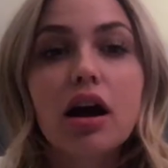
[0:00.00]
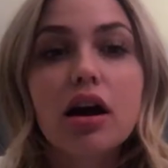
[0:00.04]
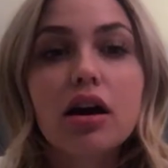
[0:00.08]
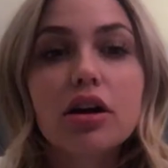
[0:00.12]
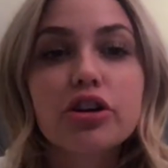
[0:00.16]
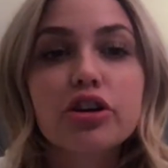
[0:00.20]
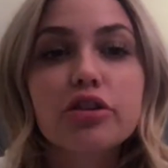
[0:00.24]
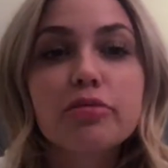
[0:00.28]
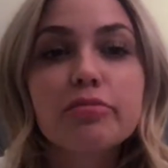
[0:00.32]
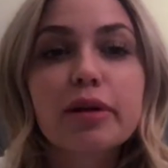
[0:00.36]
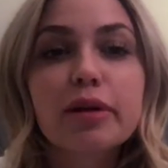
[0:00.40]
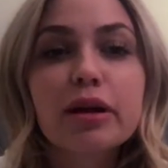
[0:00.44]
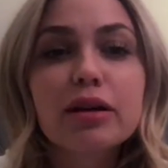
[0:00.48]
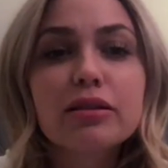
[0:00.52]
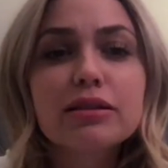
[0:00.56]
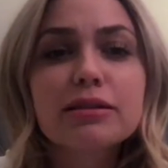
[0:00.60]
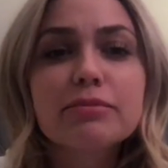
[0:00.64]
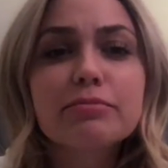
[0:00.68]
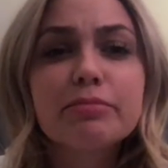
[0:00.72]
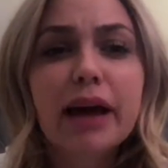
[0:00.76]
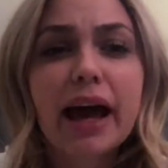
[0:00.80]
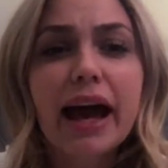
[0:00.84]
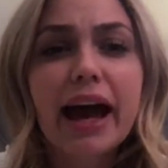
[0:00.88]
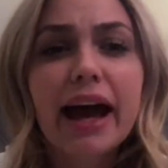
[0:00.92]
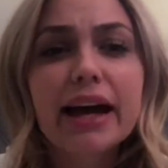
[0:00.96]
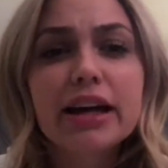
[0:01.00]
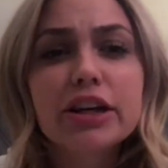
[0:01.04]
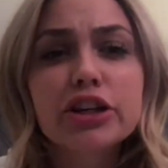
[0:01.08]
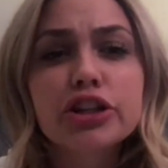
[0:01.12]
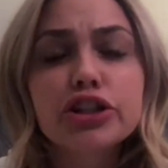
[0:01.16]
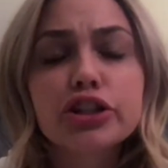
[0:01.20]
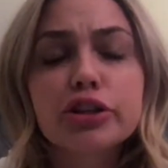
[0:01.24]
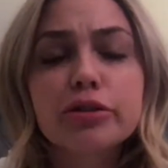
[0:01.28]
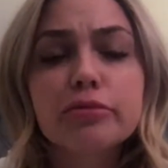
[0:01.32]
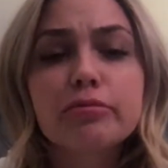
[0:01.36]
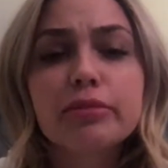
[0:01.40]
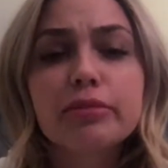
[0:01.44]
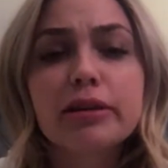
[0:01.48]
Your belt's bag
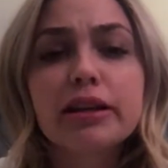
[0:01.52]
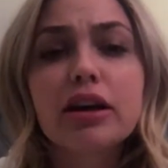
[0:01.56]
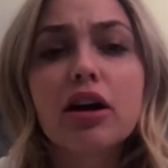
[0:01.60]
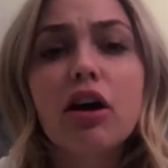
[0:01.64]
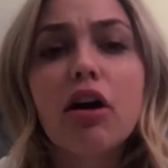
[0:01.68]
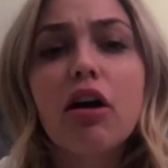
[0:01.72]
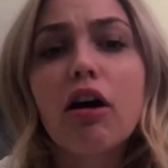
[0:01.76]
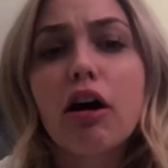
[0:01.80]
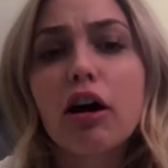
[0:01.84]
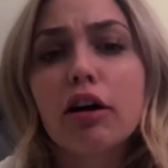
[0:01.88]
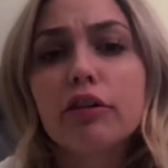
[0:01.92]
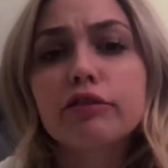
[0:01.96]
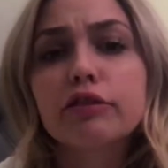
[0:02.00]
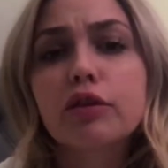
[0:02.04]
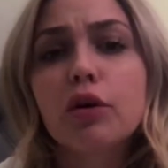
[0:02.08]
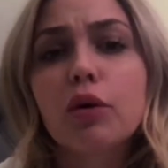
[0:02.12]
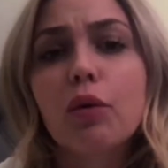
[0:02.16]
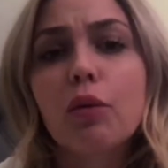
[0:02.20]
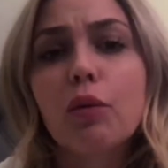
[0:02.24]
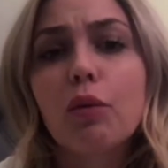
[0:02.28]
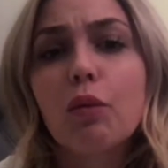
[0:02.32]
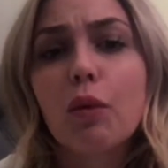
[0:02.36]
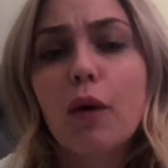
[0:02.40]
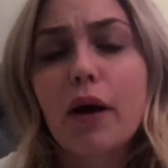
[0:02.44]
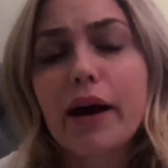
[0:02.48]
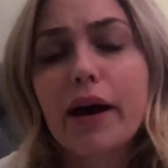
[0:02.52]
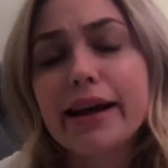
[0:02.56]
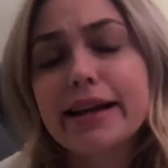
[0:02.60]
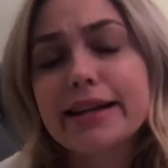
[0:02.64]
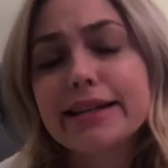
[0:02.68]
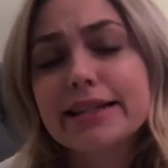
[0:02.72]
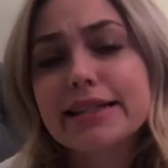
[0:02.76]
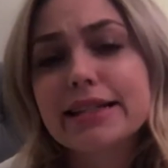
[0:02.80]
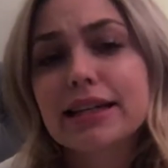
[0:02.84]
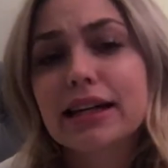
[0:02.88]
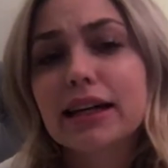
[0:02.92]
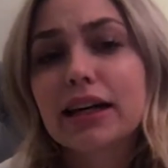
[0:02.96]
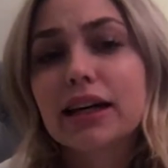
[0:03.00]
should be
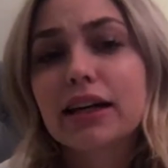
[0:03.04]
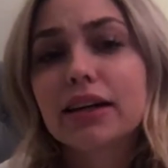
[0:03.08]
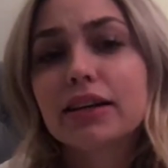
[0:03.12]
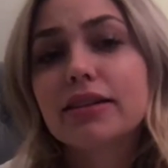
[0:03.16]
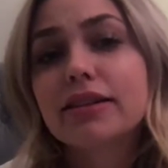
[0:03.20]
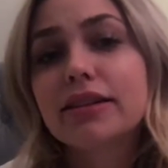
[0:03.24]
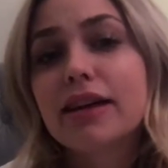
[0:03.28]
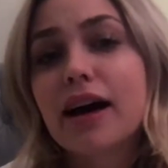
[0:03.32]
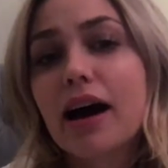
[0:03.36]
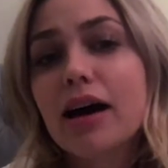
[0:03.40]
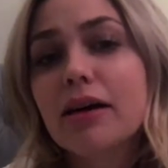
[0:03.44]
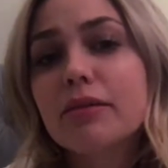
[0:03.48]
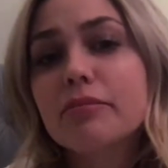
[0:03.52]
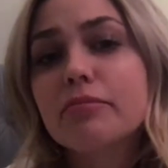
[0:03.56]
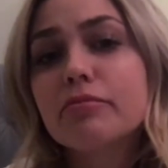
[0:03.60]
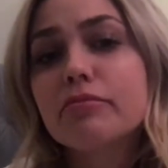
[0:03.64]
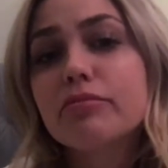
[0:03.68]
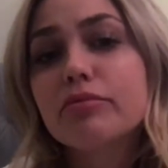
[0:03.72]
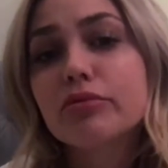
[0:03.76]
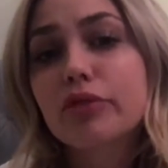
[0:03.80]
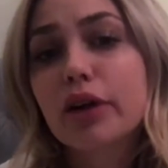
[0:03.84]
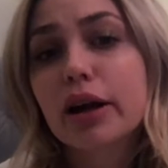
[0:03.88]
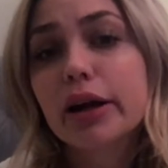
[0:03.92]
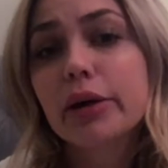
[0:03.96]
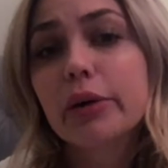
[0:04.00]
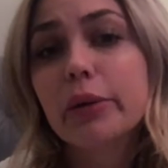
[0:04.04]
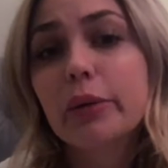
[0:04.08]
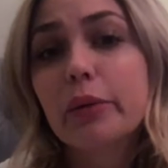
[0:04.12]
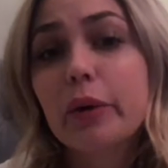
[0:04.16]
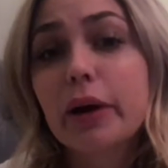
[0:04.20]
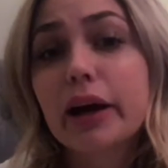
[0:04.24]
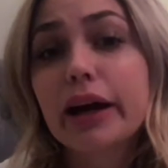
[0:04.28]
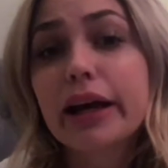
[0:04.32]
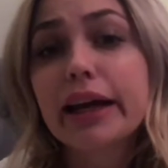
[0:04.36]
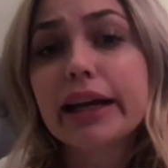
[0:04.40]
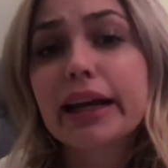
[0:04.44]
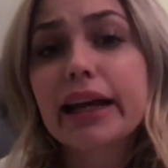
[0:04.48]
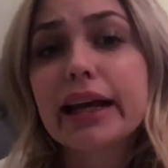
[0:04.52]
off-white, not bright
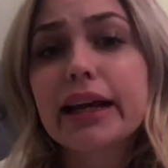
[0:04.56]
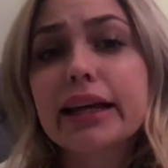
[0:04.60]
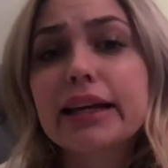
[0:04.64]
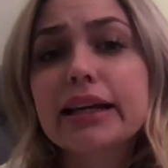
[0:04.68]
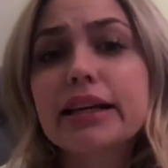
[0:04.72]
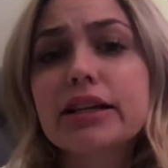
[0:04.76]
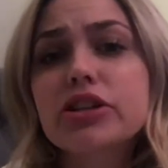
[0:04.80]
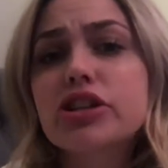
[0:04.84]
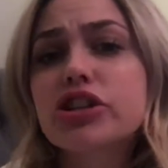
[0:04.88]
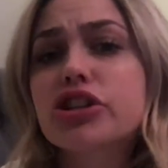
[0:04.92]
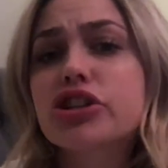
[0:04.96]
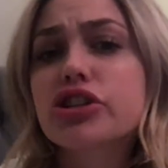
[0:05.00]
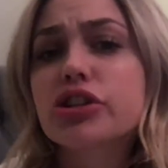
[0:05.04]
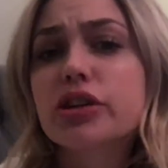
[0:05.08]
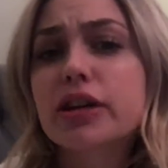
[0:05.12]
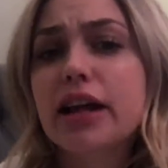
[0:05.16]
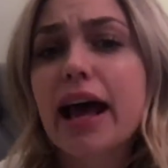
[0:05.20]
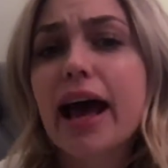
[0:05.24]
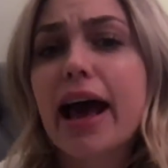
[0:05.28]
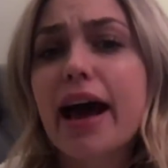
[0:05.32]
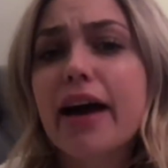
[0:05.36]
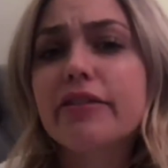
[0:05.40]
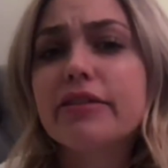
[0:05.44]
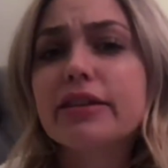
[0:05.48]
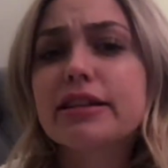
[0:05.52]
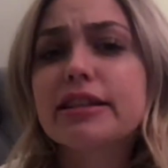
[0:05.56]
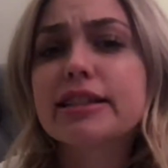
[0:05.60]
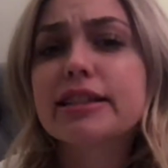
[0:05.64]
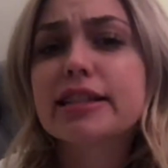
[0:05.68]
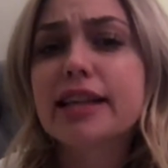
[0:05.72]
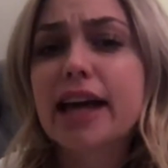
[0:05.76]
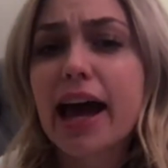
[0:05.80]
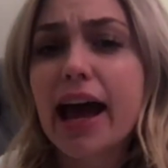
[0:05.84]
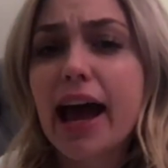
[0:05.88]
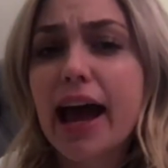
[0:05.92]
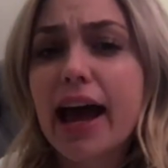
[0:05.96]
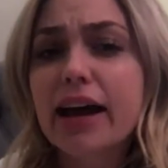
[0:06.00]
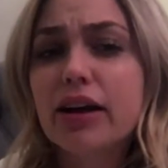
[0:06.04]
white, and it should have a
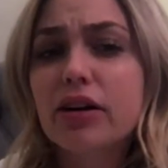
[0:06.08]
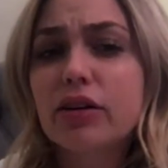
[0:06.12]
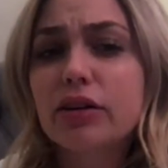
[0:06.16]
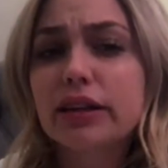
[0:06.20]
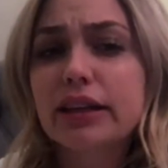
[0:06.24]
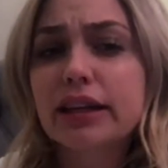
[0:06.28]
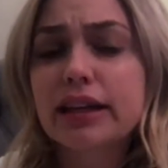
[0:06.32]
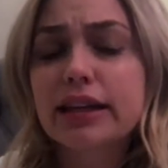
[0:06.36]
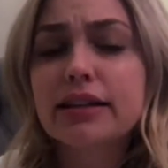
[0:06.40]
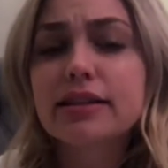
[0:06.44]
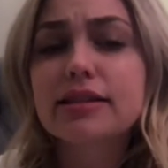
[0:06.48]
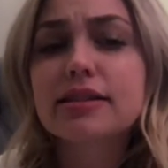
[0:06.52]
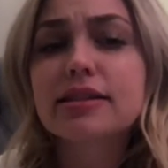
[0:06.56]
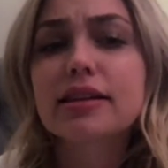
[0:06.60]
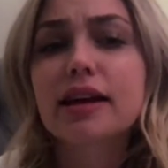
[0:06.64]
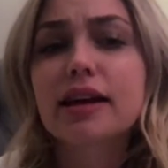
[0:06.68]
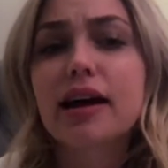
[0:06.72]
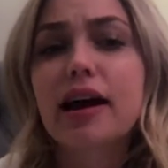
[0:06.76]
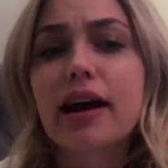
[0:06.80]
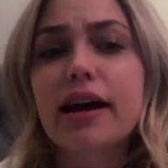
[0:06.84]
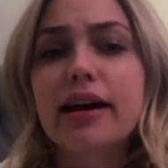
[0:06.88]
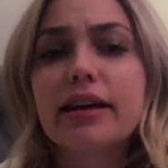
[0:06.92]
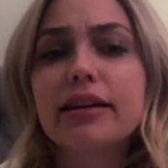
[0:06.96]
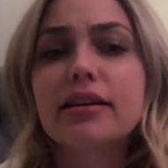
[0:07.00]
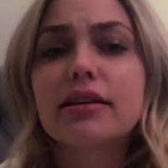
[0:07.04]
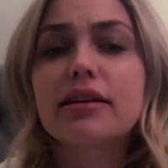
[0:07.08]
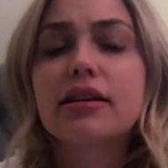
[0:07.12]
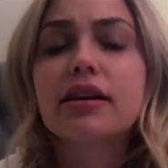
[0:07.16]
tag on the inside.